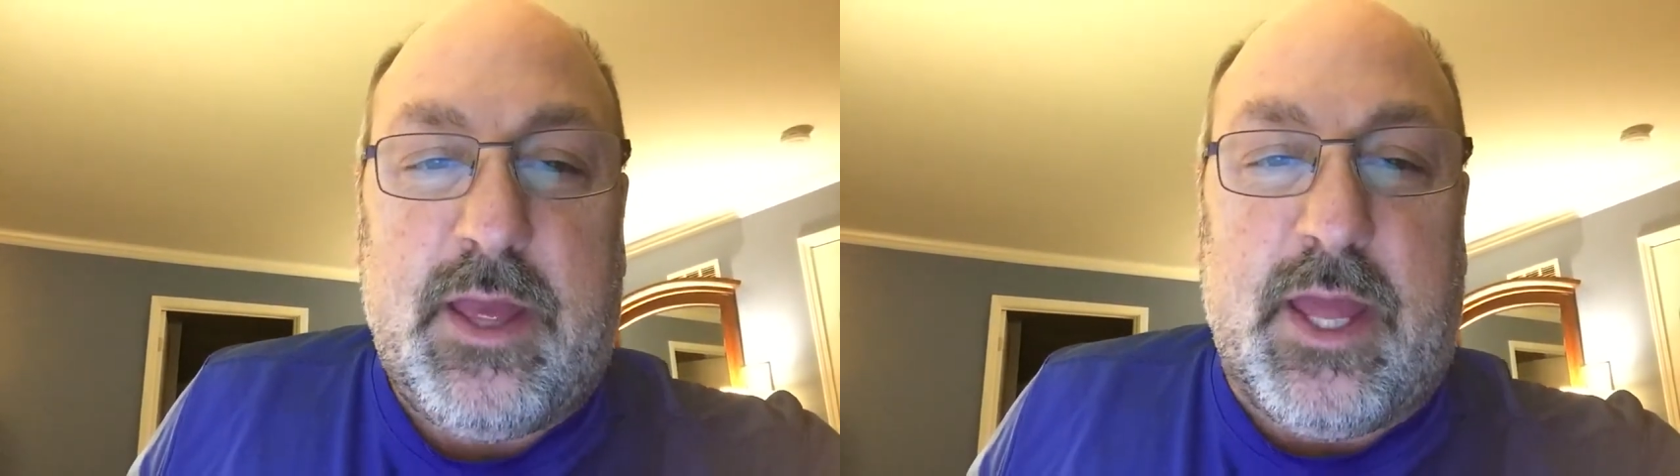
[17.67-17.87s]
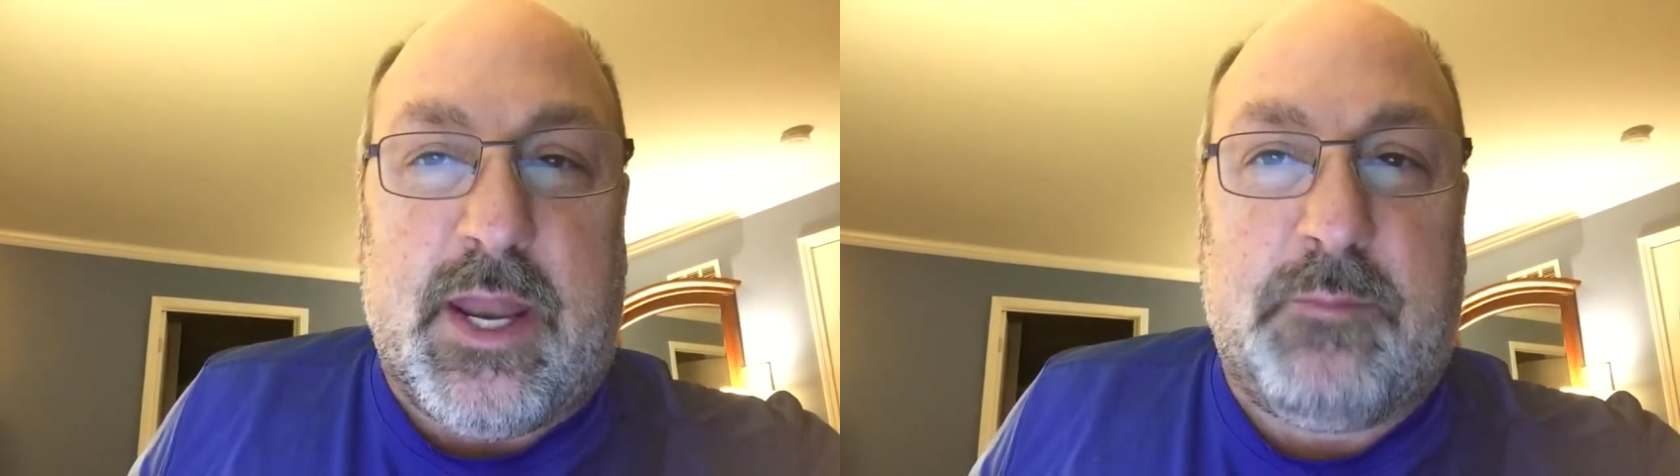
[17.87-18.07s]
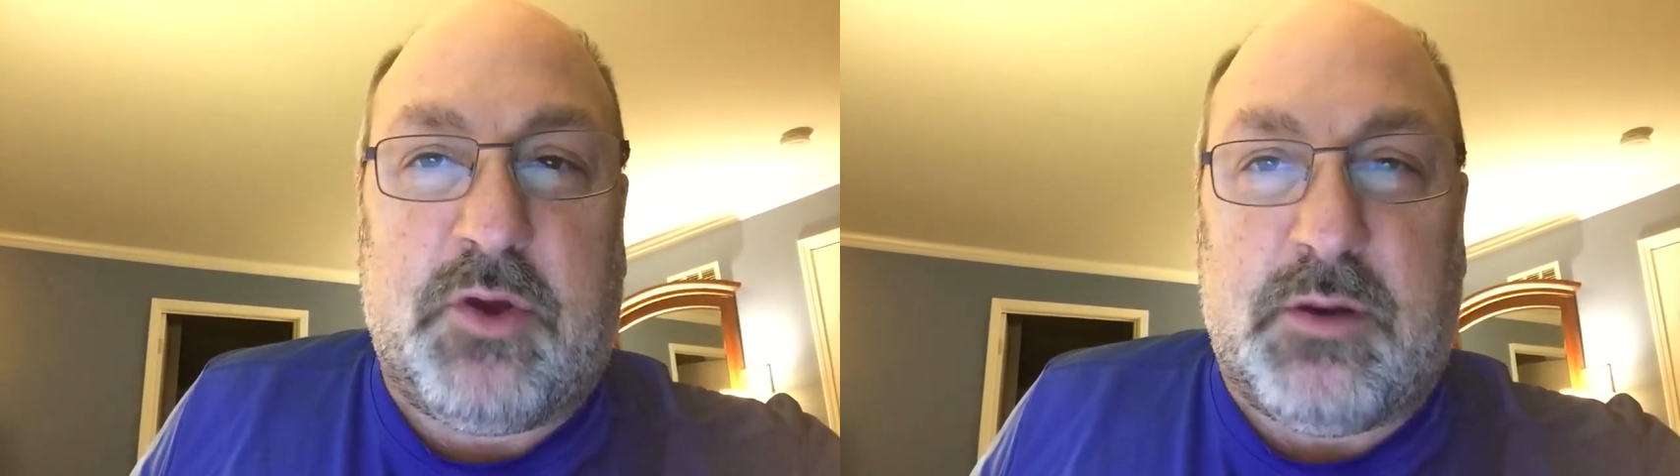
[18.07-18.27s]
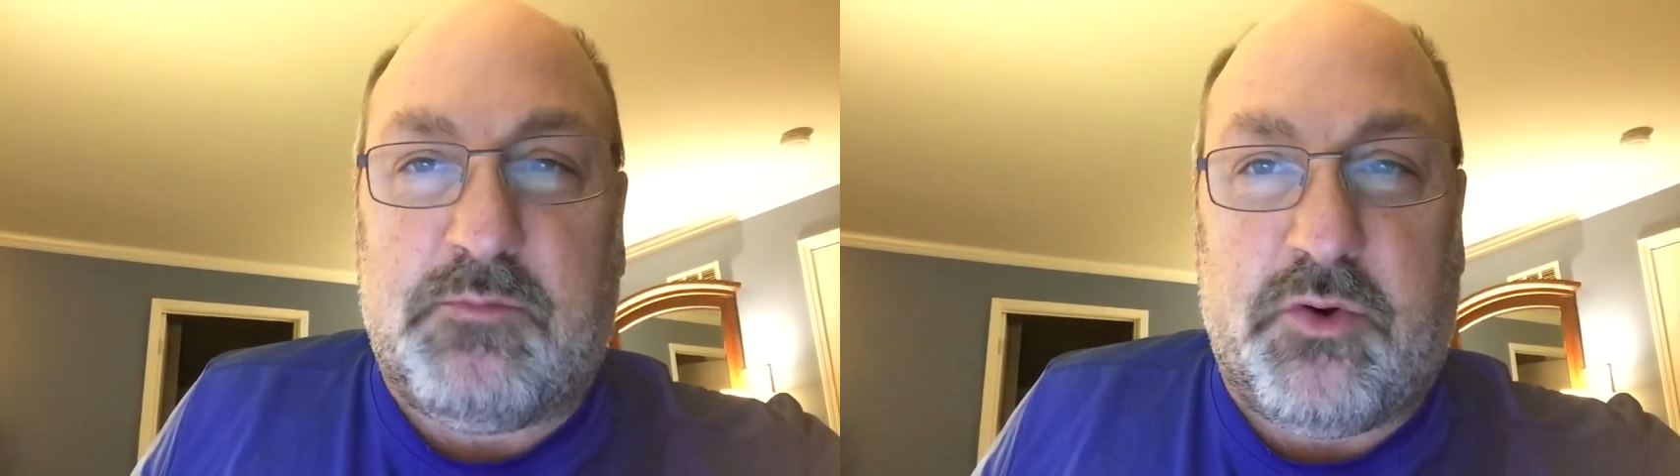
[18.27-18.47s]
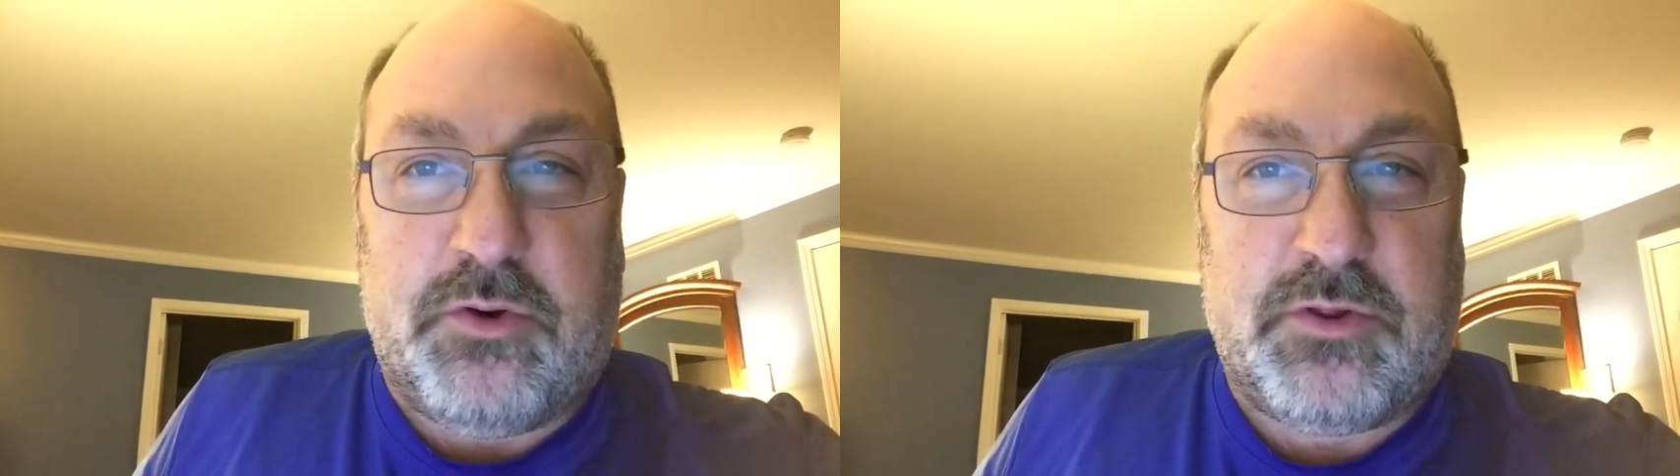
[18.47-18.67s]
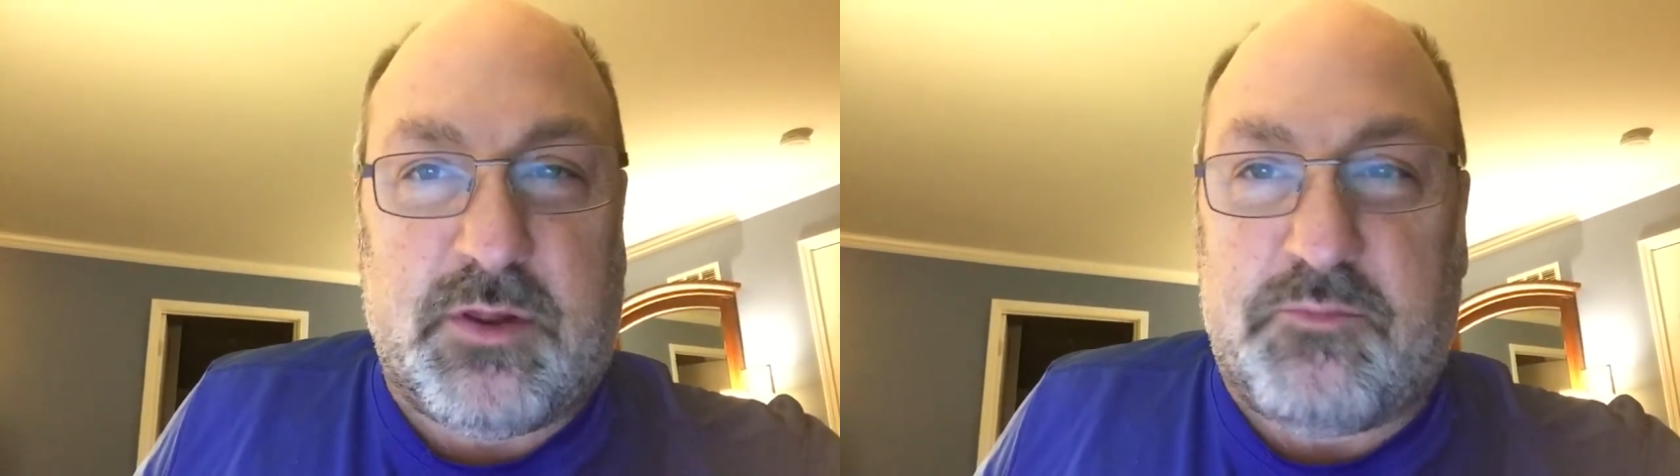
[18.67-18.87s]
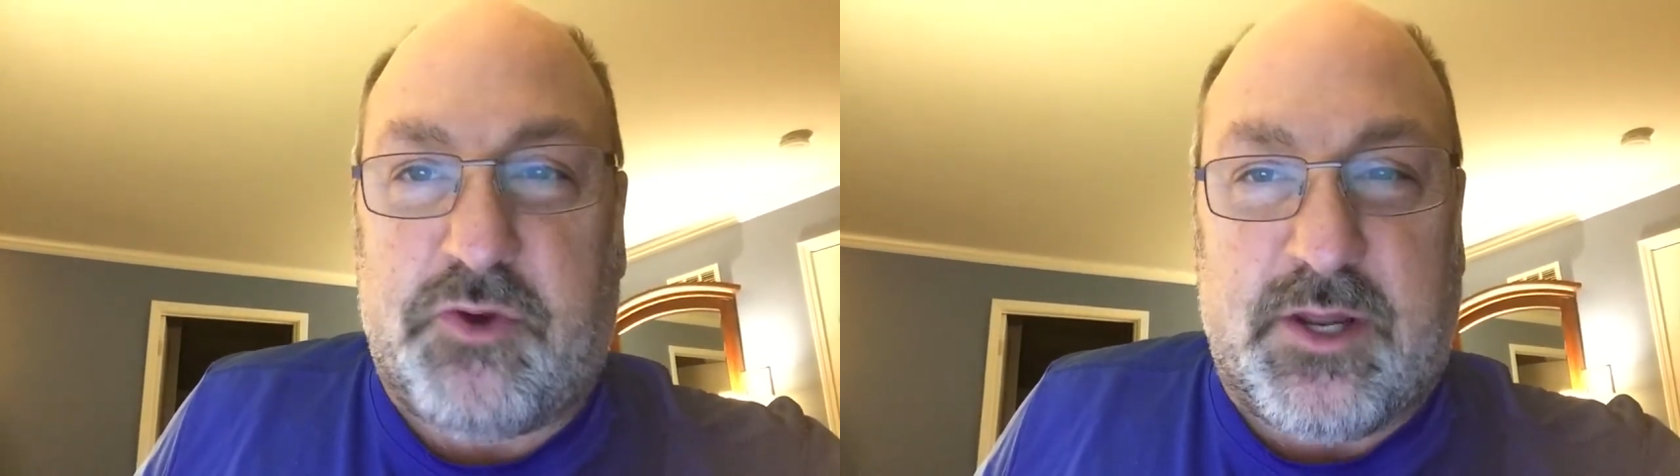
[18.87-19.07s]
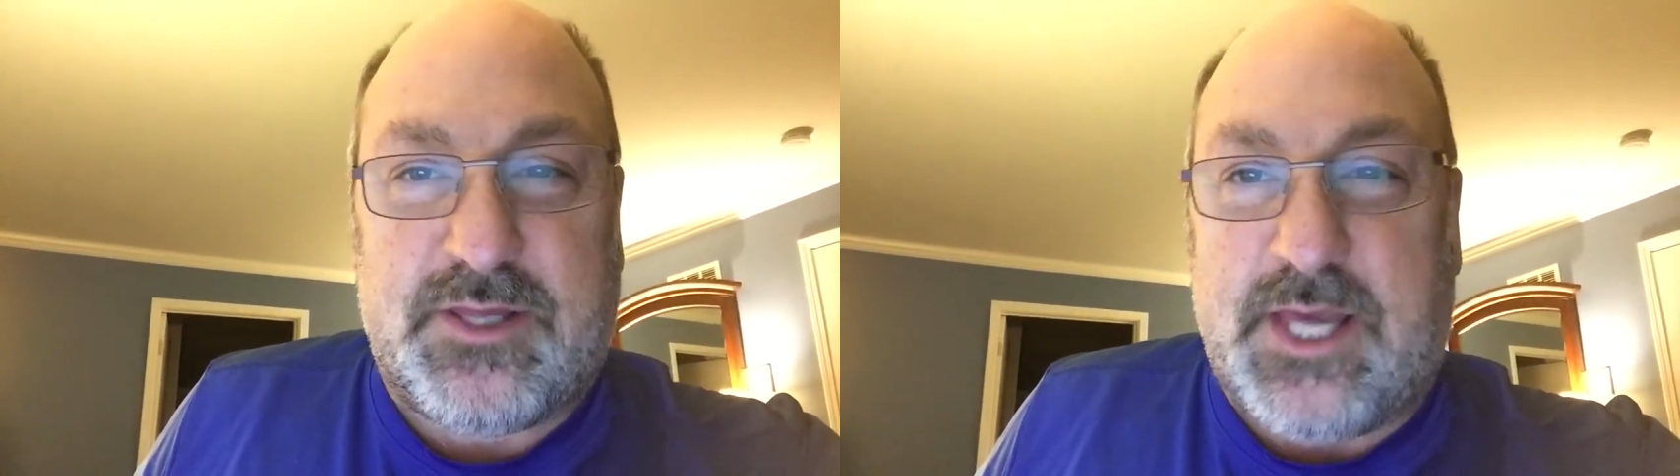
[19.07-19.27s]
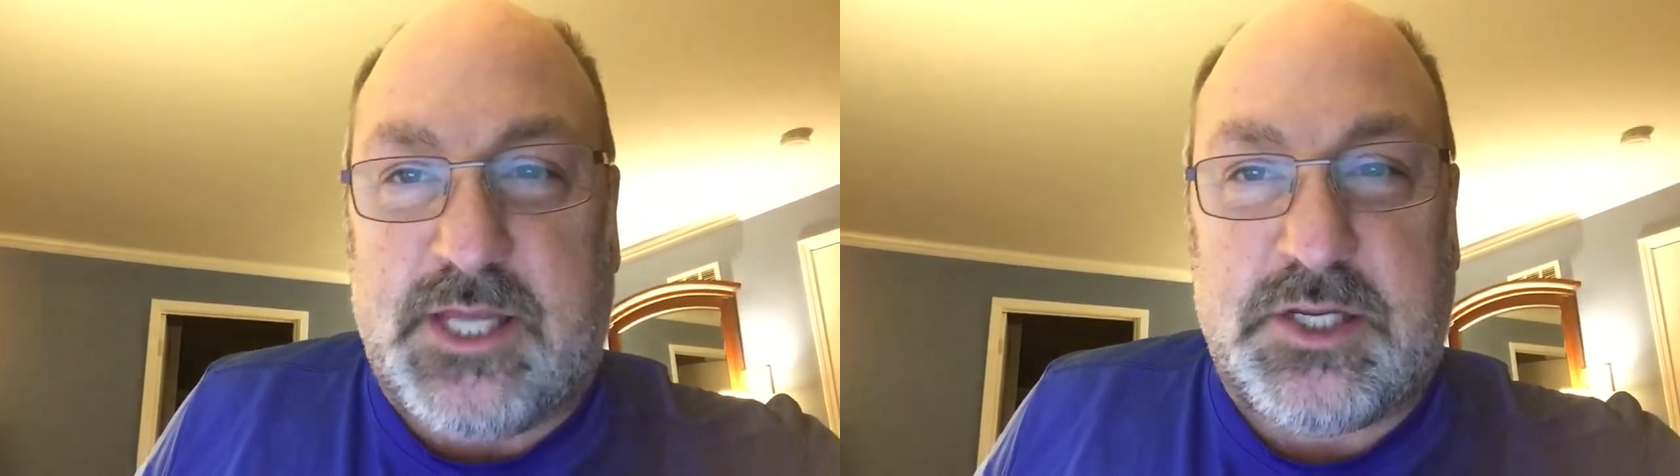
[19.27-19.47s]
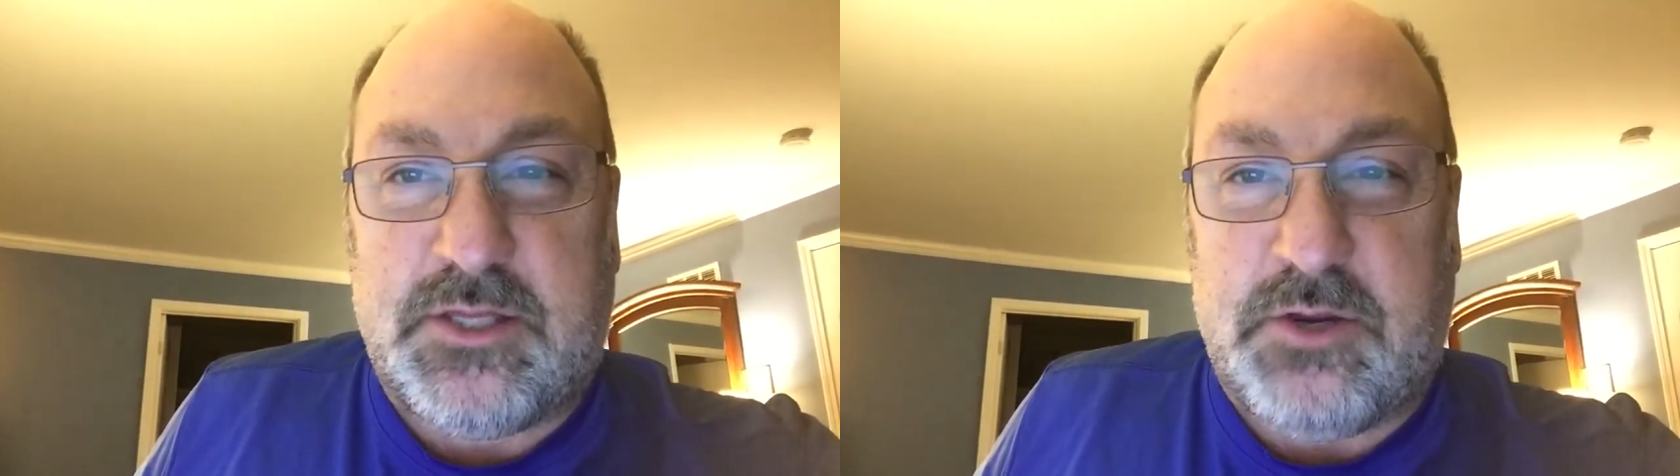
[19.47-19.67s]
And I'm going to murder some
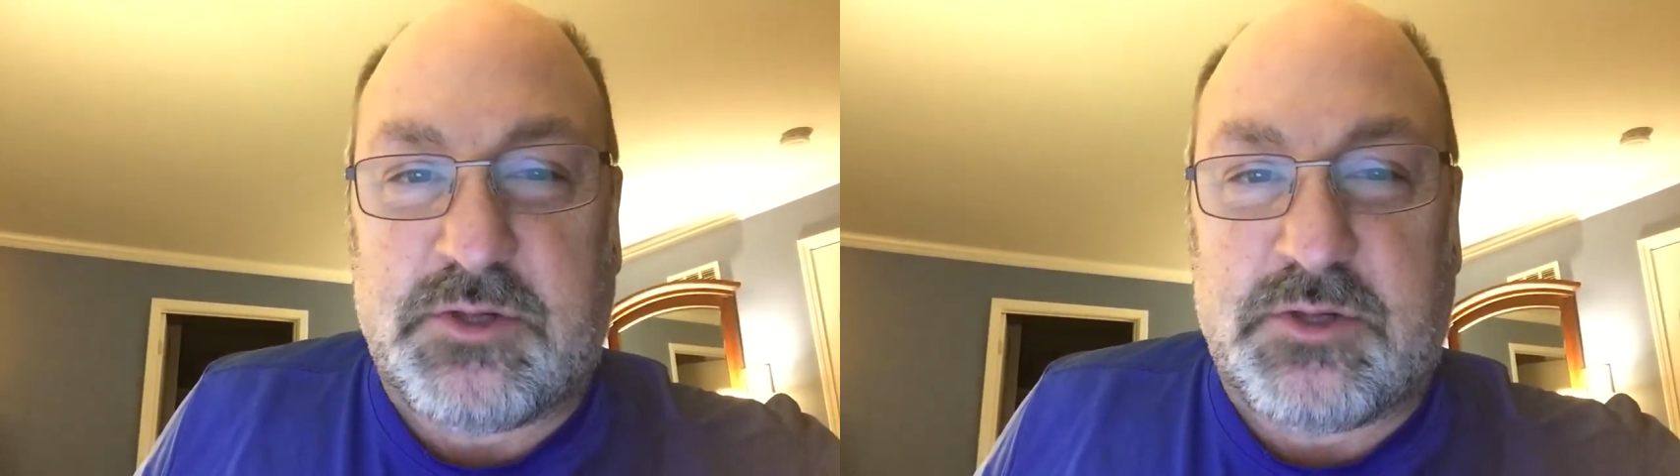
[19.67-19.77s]
pronunciations here,